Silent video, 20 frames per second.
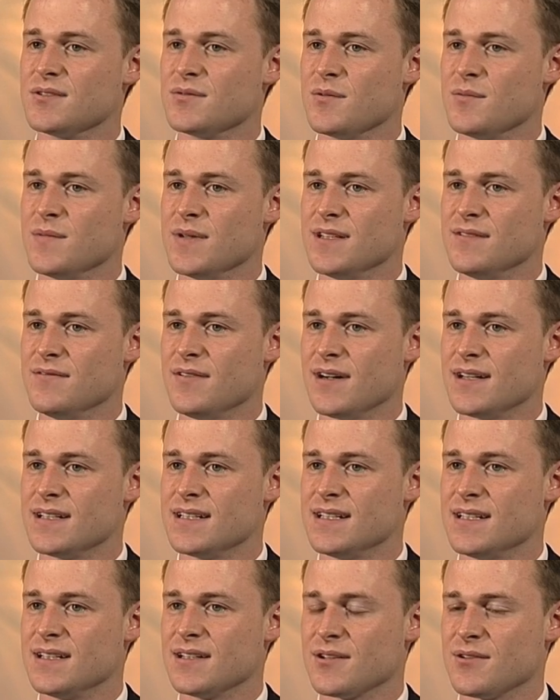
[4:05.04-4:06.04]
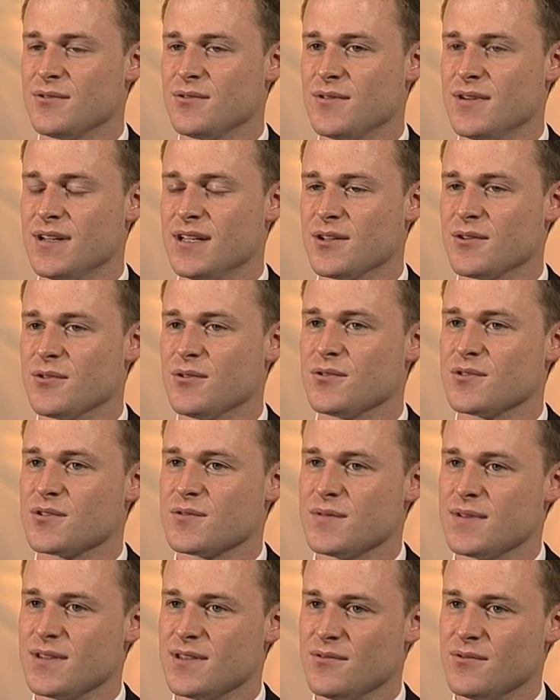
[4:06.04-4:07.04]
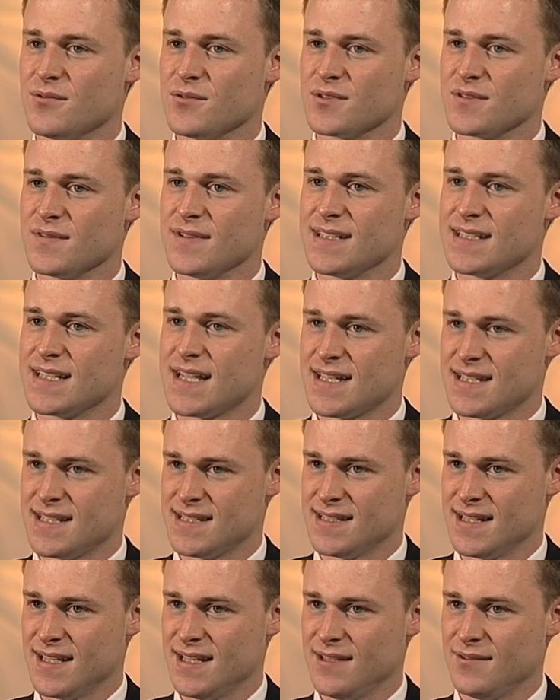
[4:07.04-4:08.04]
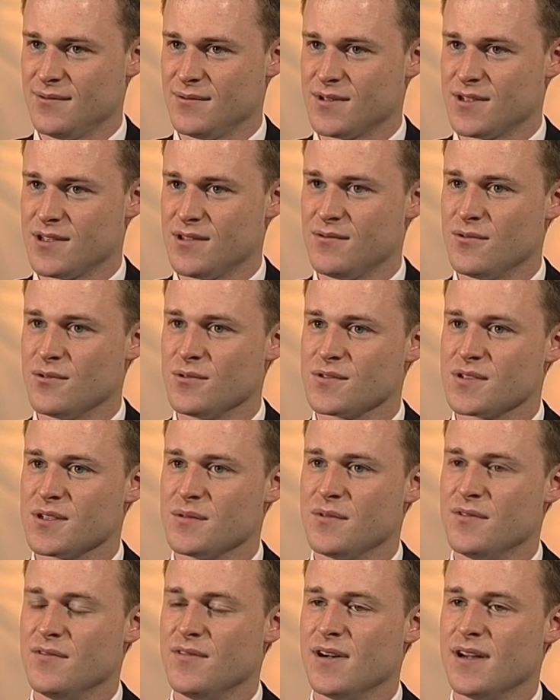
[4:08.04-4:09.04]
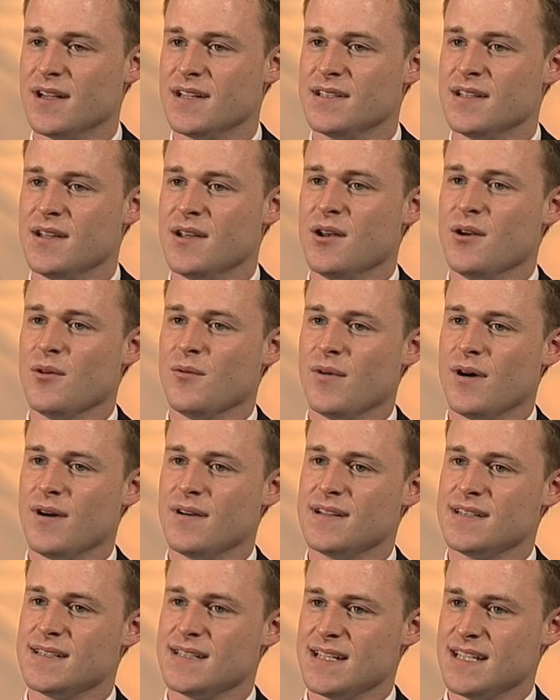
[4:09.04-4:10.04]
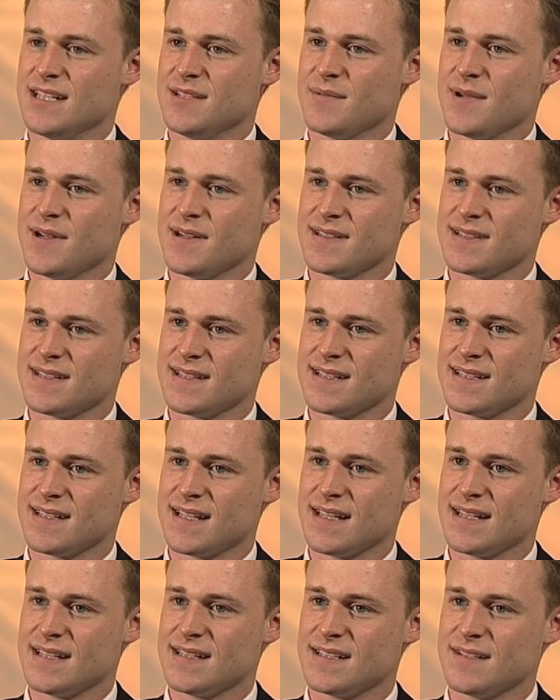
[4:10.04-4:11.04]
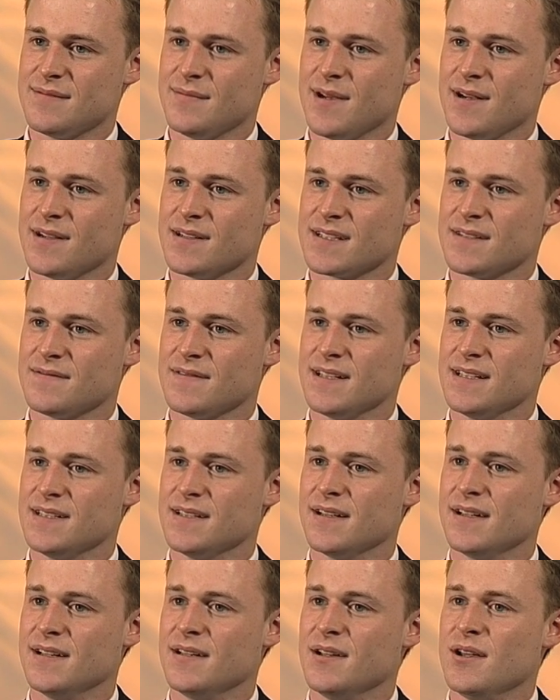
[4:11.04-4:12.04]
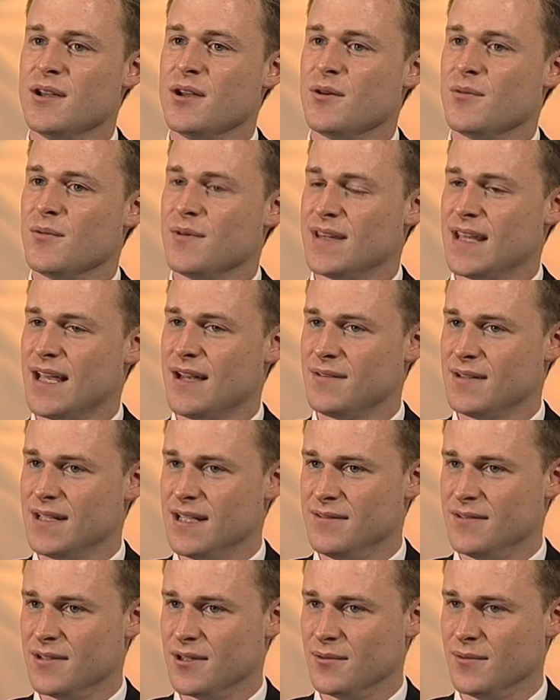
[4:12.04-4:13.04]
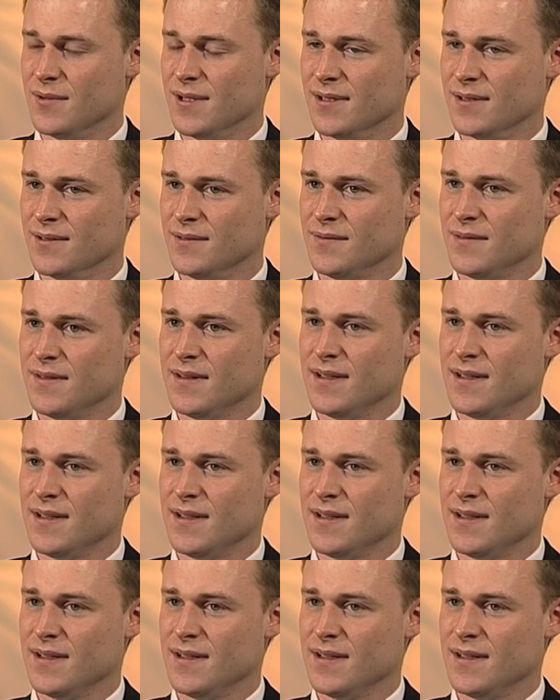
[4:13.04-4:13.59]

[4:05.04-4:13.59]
would be divided in accordance with the rules of intestacy, which are the rules that provide where a deceased person's estate is to pass if they die without leaving a will.